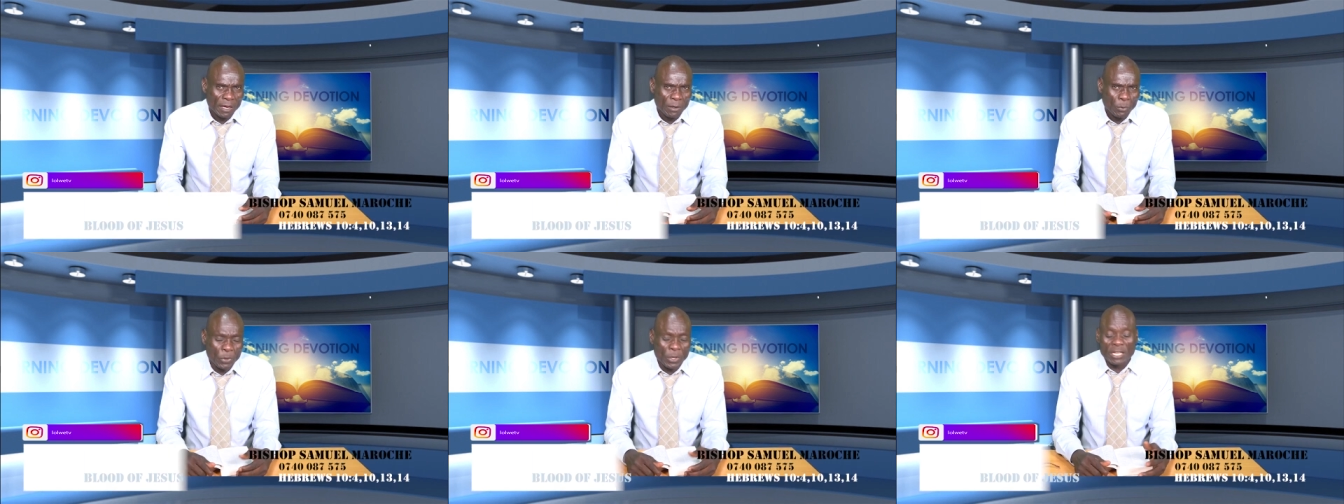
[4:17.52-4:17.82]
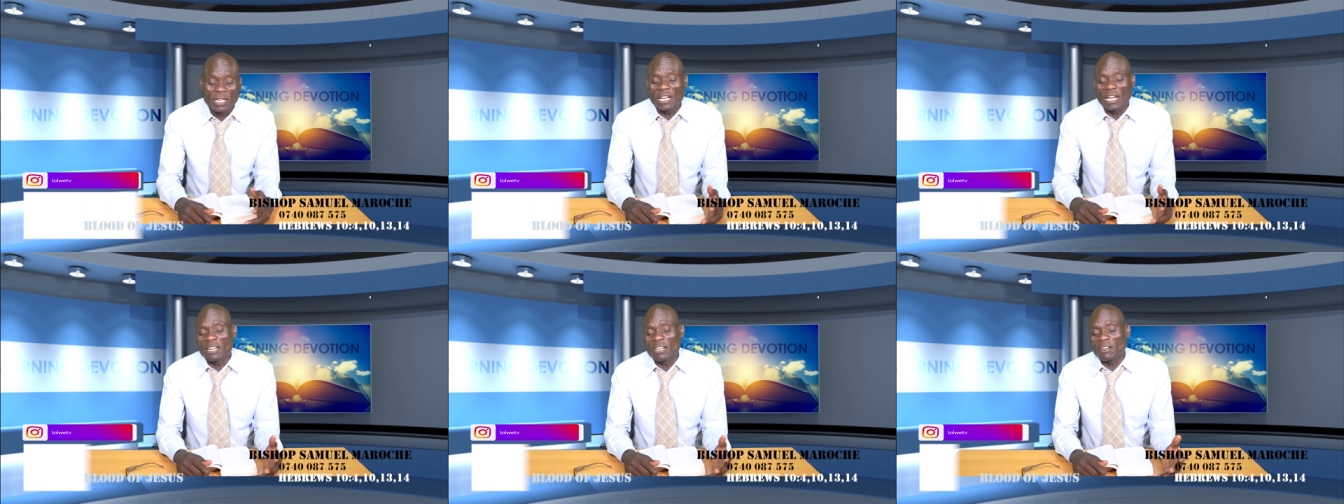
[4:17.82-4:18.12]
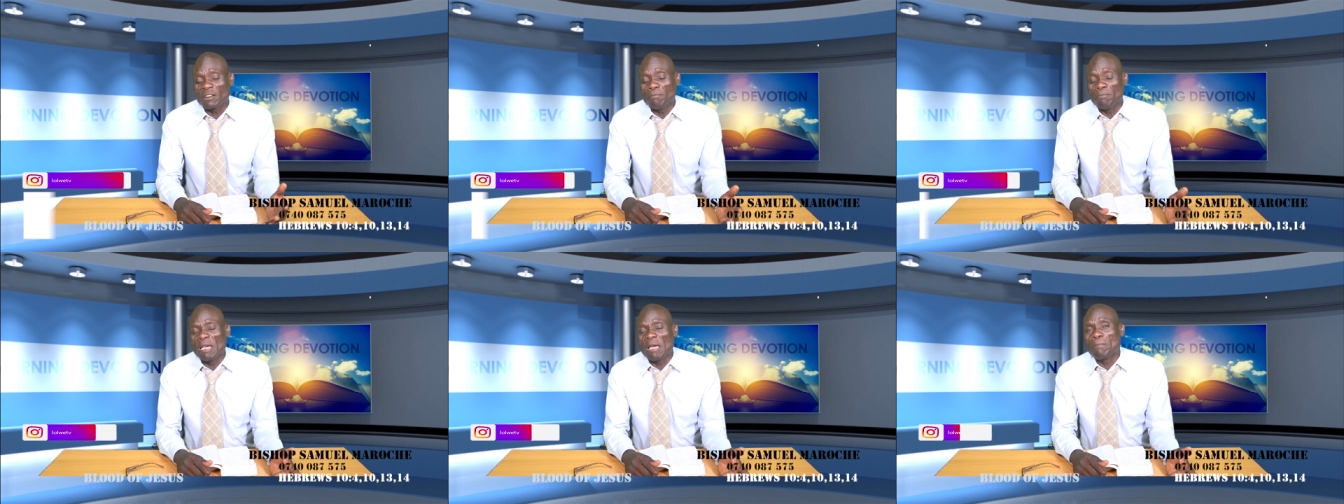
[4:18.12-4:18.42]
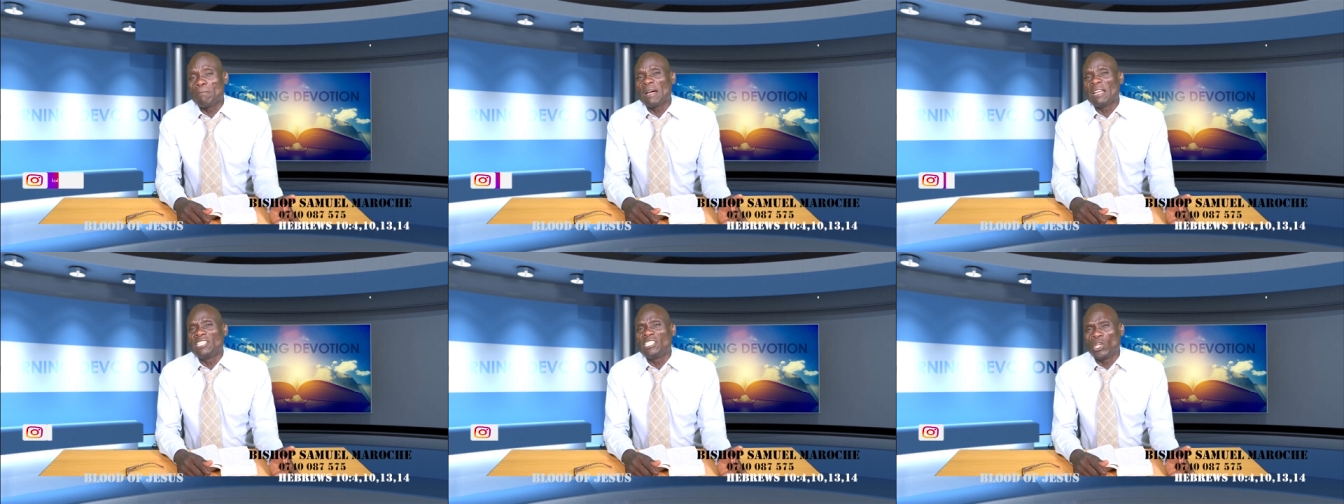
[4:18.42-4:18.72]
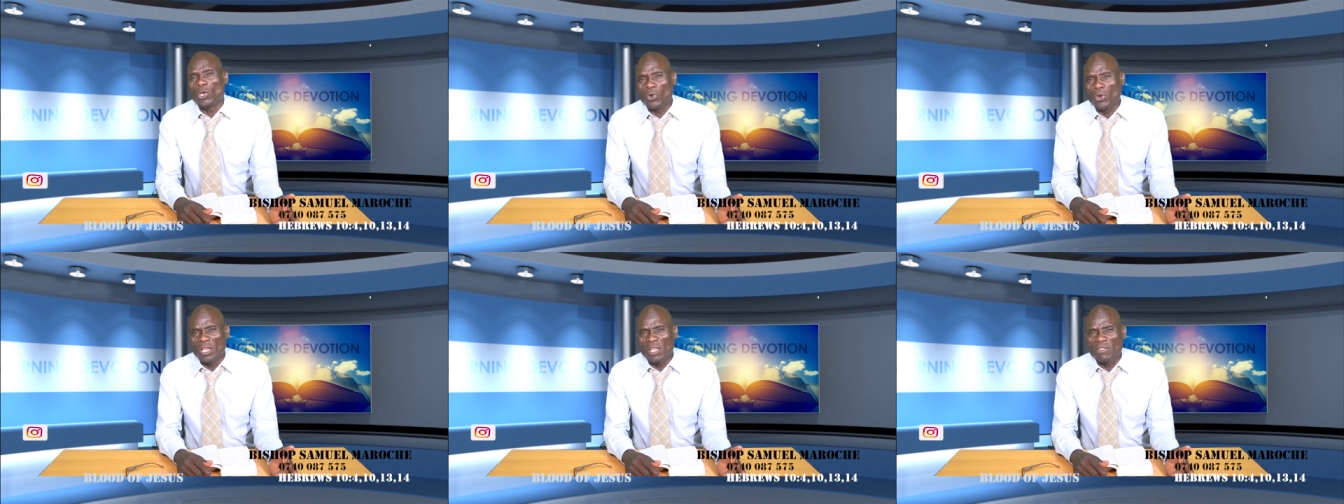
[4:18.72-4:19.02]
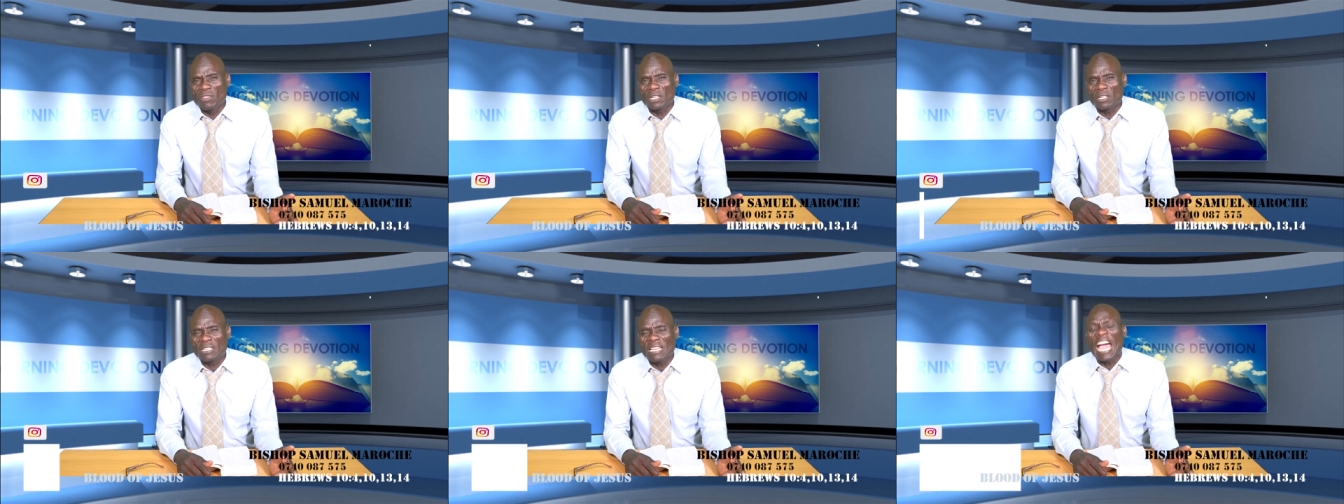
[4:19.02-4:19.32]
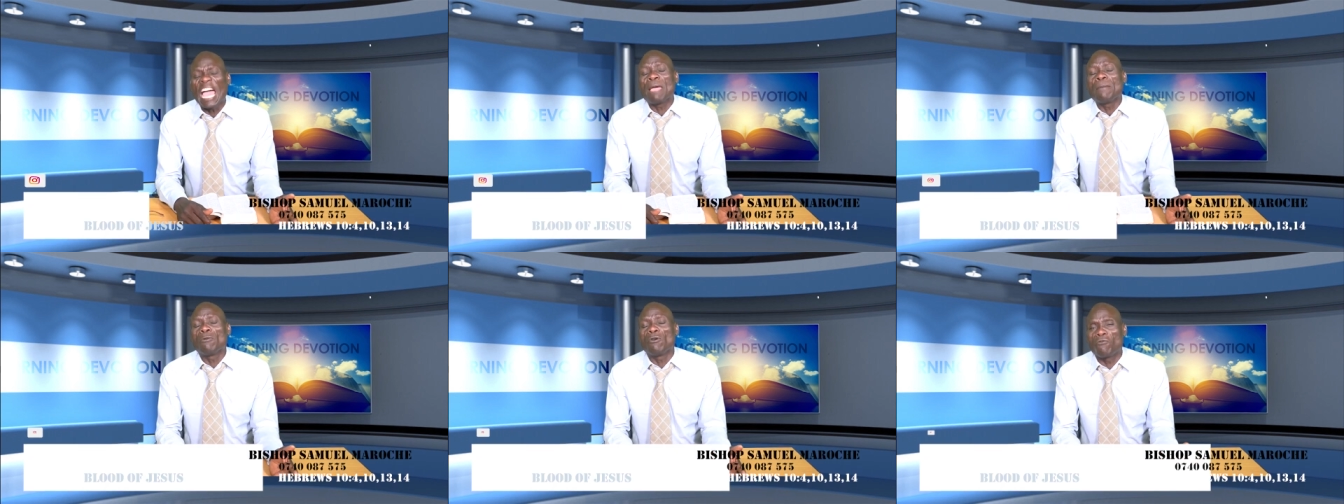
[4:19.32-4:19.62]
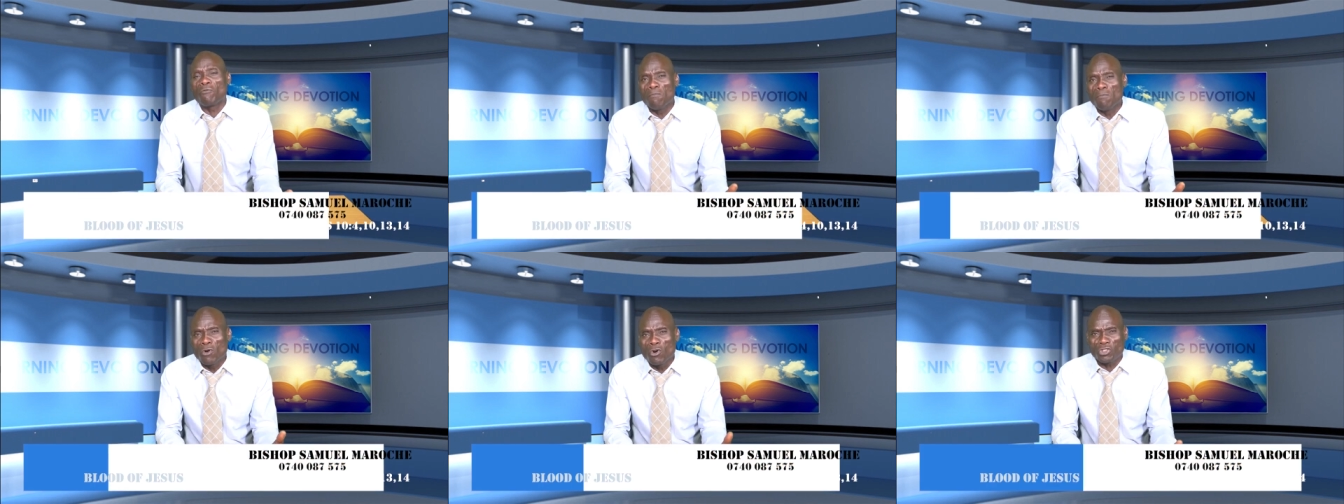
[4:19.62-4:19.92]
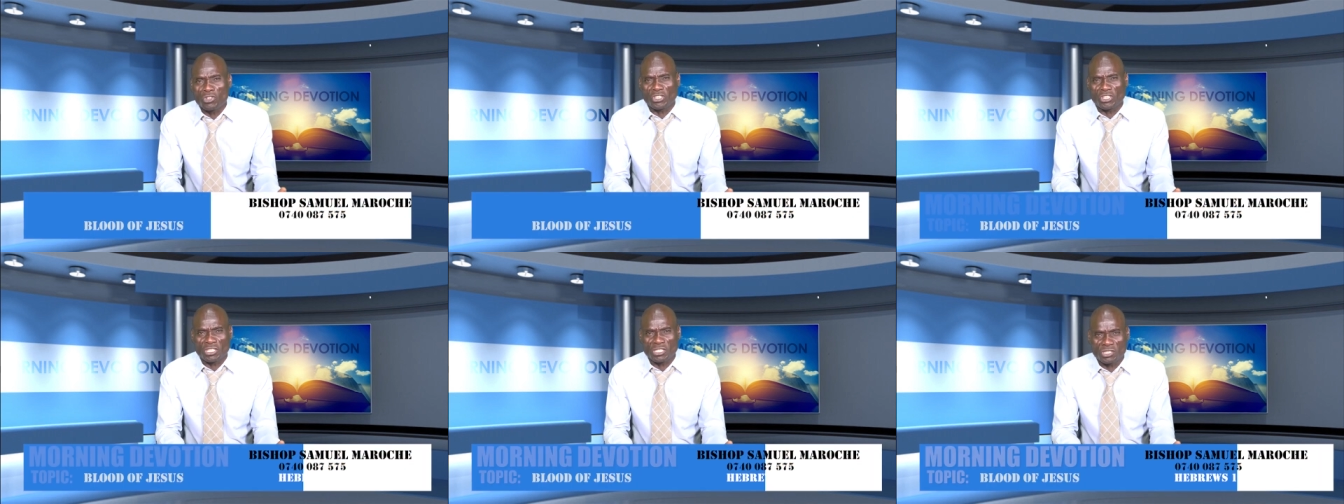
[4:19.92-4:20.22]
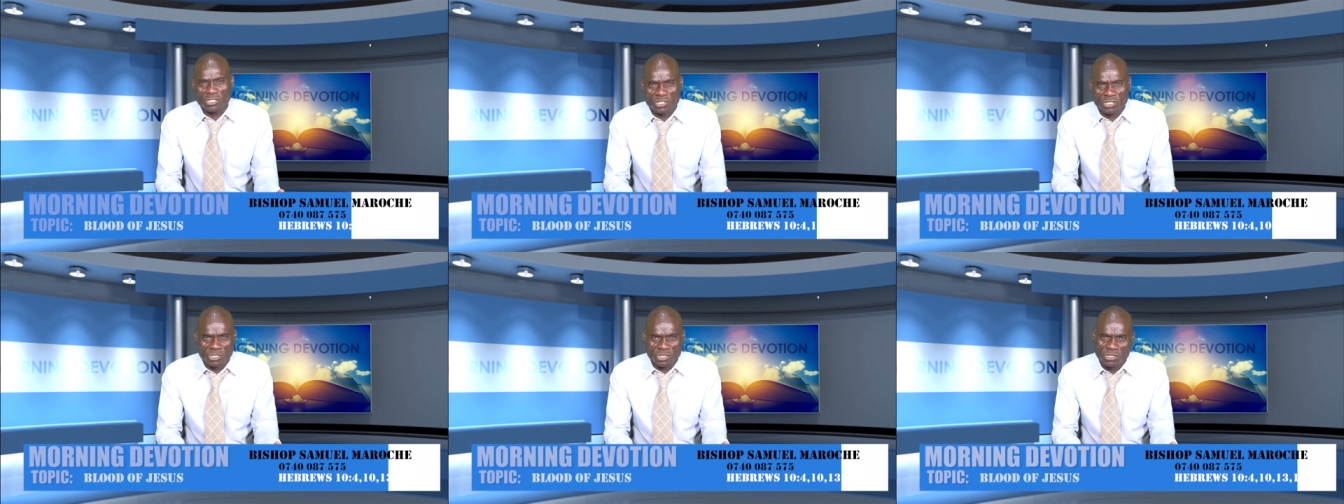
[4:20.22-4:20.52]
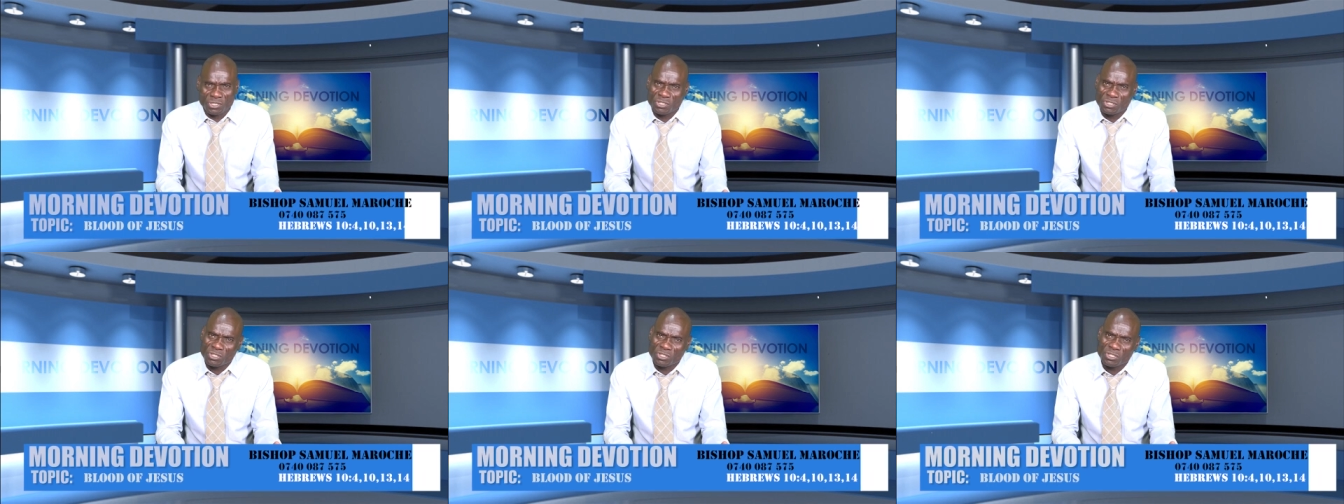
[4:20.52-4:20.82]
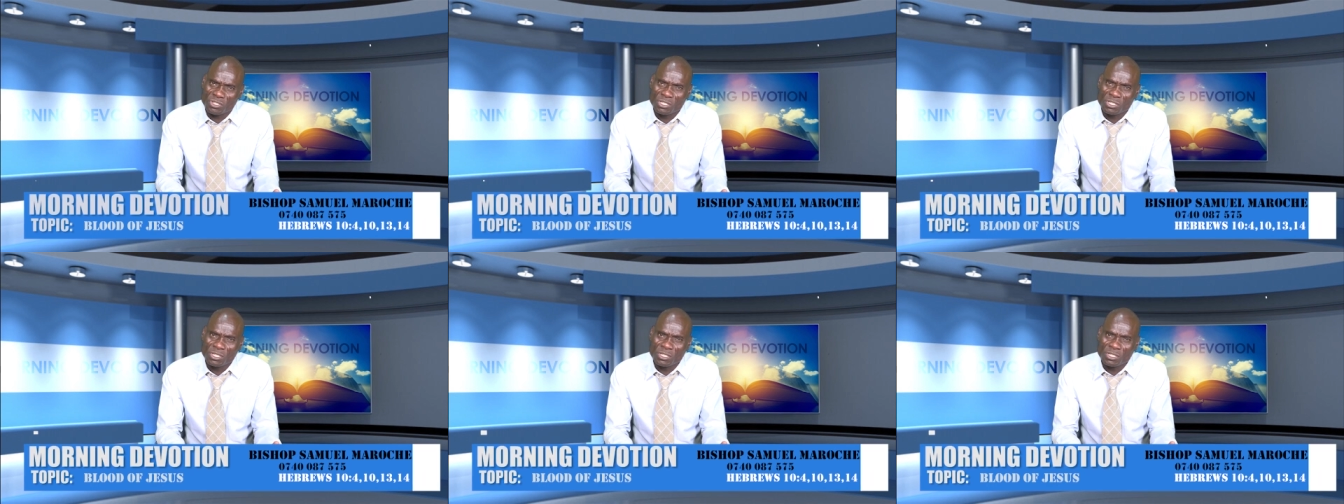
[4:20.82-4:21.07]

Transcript: We can remember during the time of Moses,